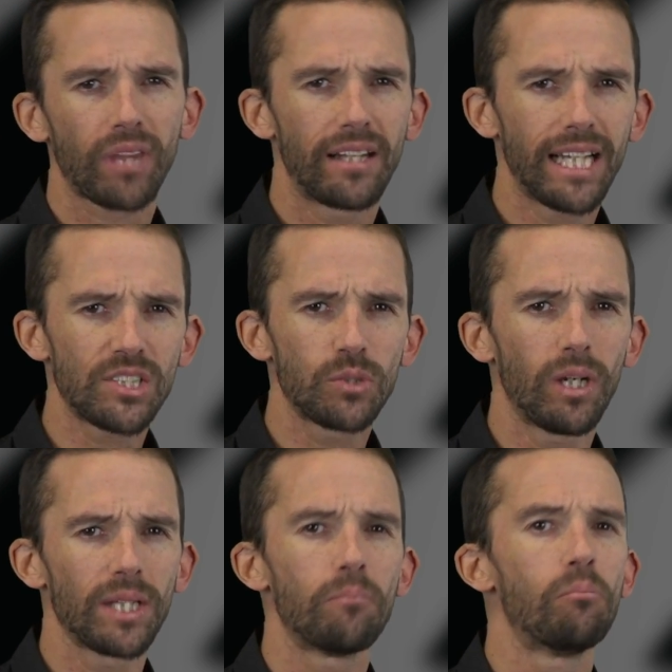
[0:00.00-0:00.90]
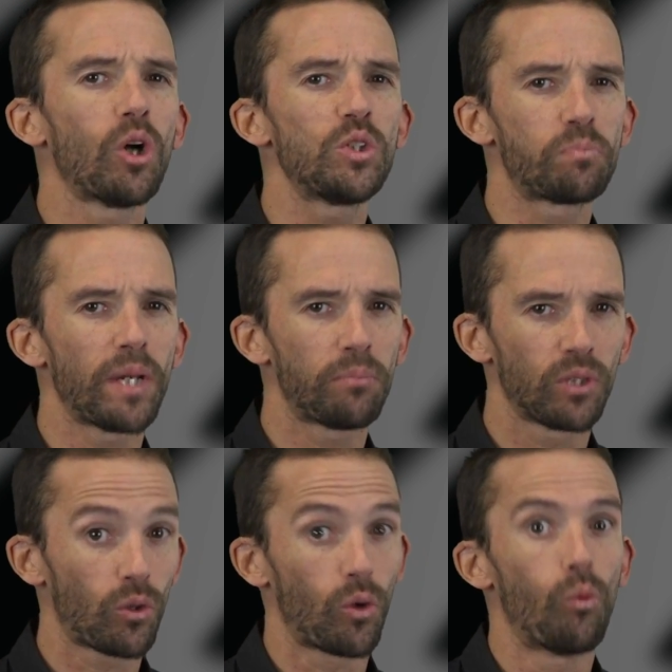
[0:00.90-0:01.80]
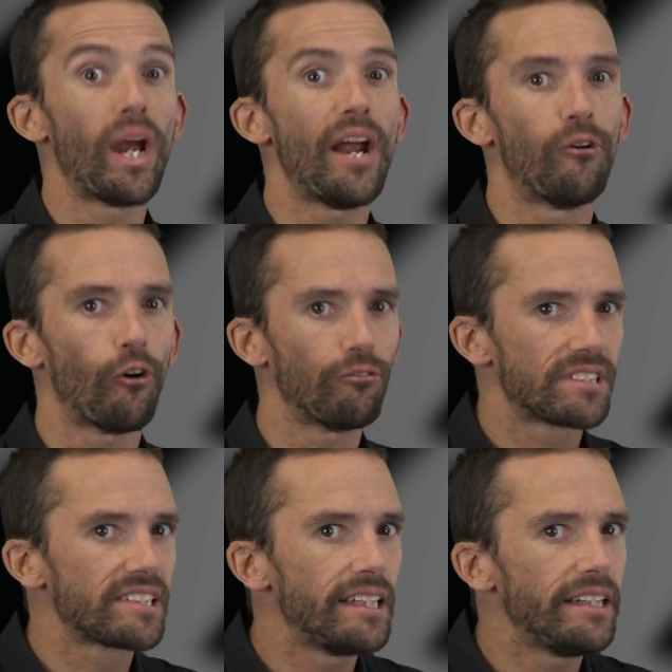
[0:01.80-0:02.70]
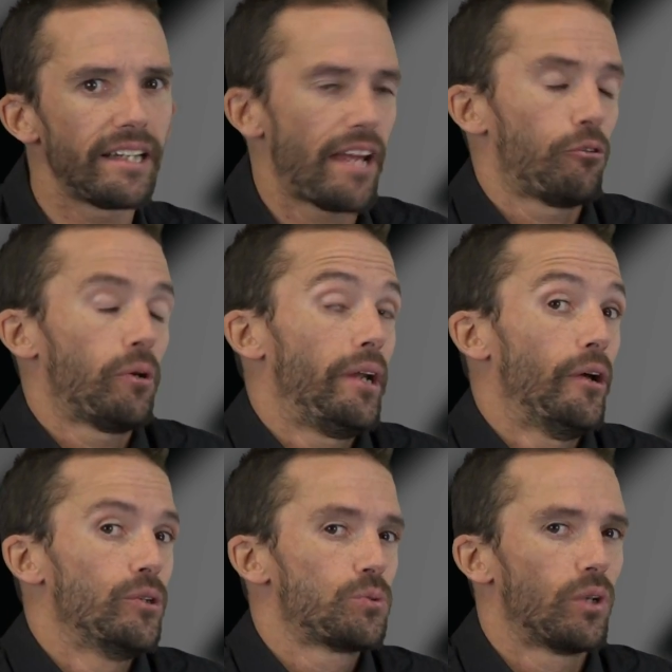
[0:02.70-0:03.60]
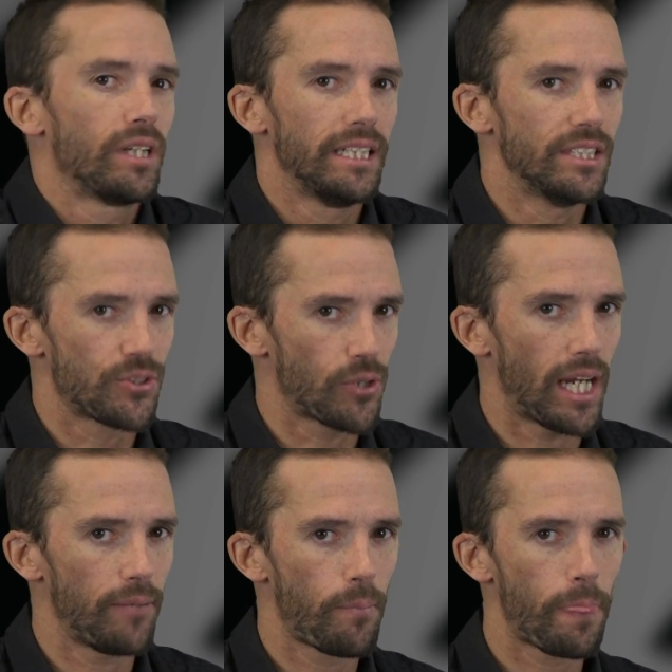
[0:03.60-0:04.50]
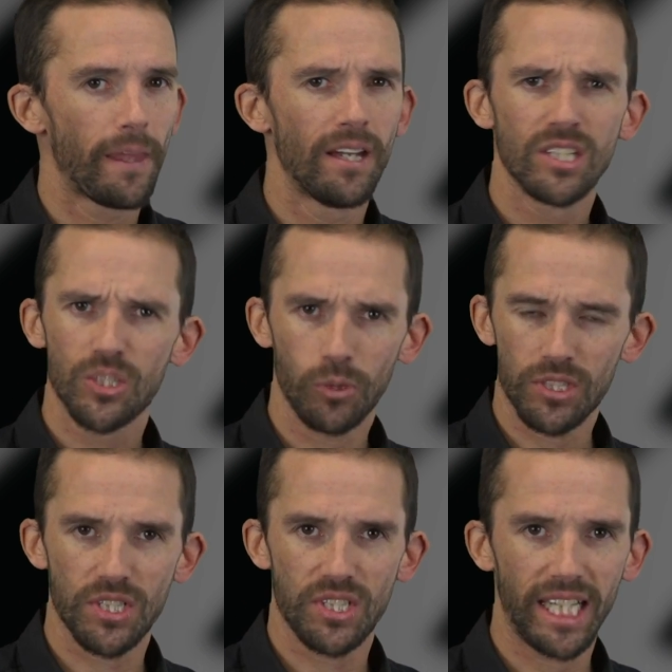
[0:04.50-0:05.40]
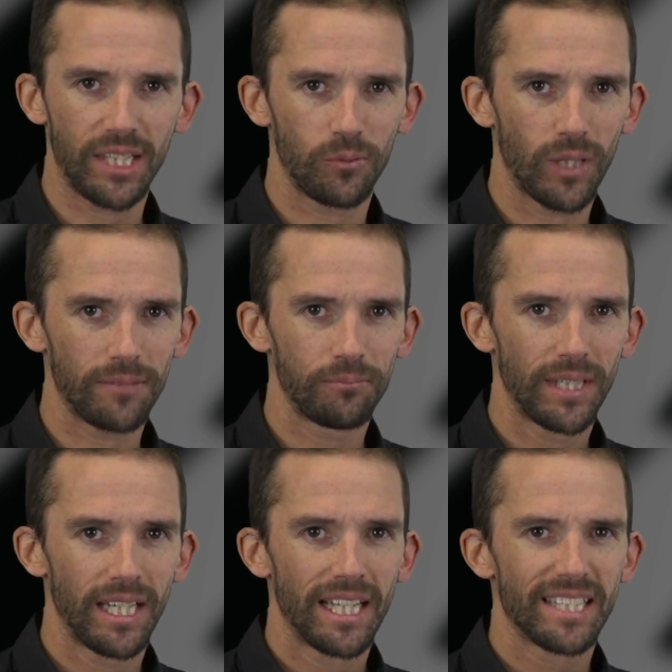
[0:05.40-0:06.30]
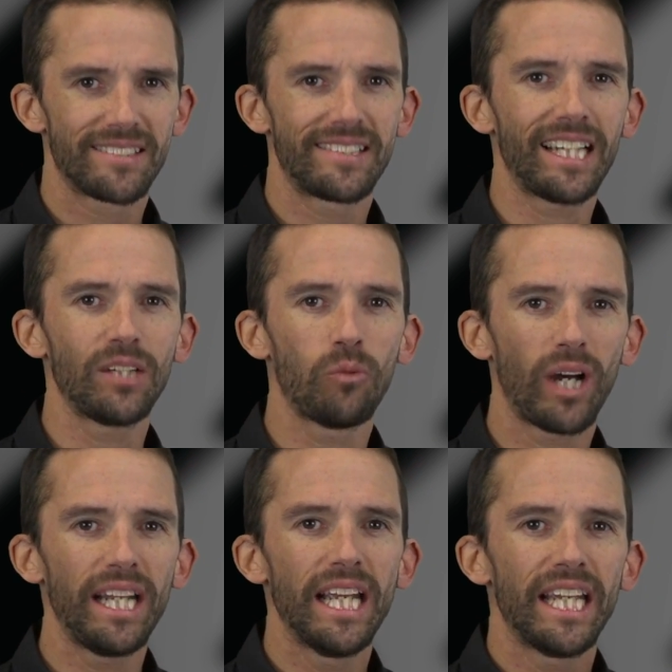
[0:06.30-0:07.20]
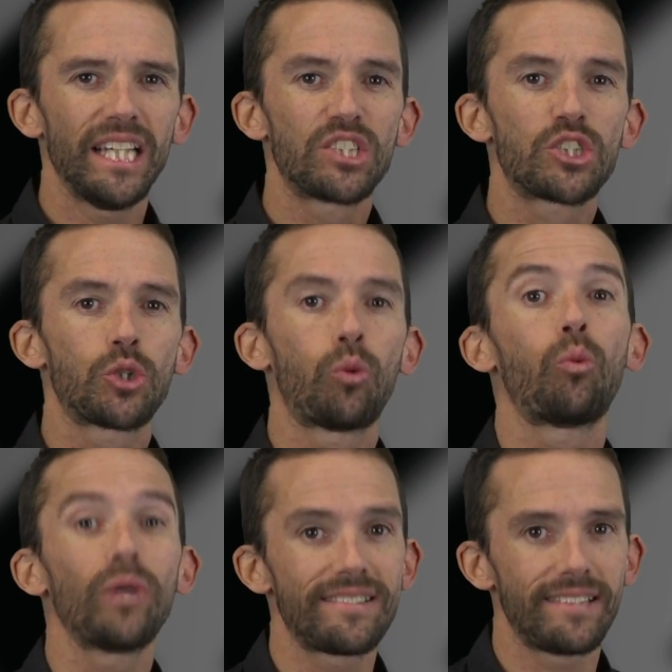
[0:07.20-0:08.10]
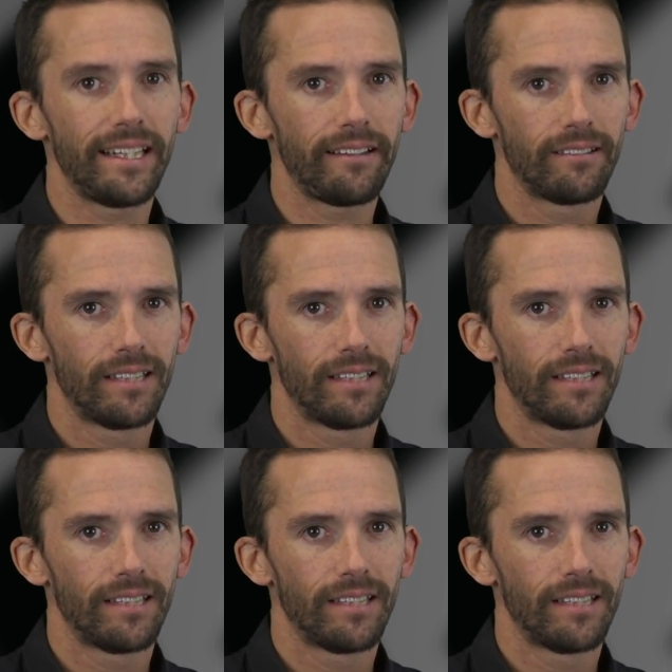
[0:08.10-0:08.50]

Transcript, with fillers: And that's the one that most people are aware of. Skidding, everyone knows what it is, right? So what's the second one? The second one is twisting.